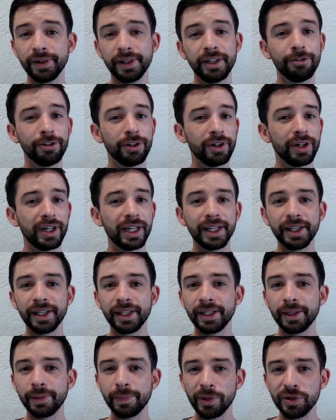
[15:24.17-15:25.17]
If you're not
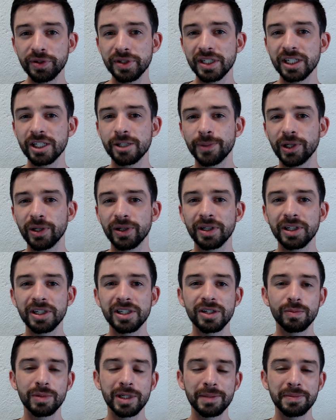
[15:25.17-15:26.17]
the most experienced
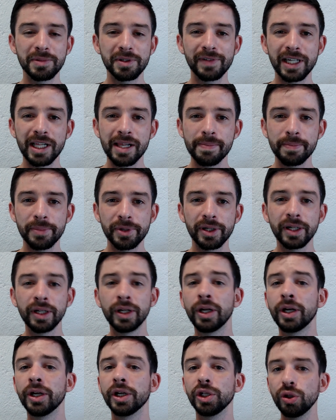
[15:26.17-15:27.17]
web developer,
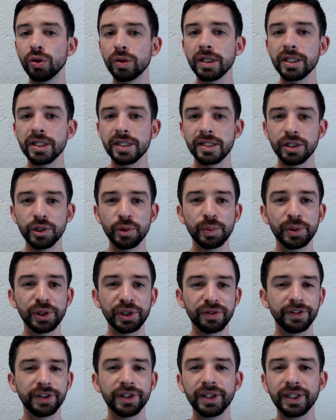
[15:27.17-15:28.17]
you can still
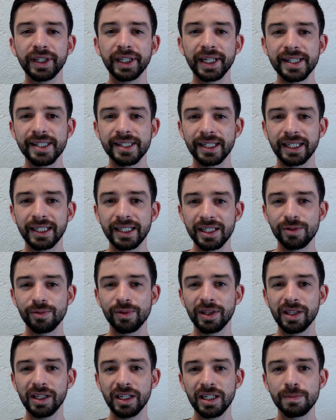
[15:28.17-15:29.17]
build very nice sites
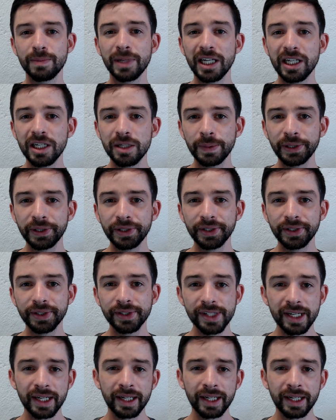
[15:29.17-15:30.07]
with these page builders,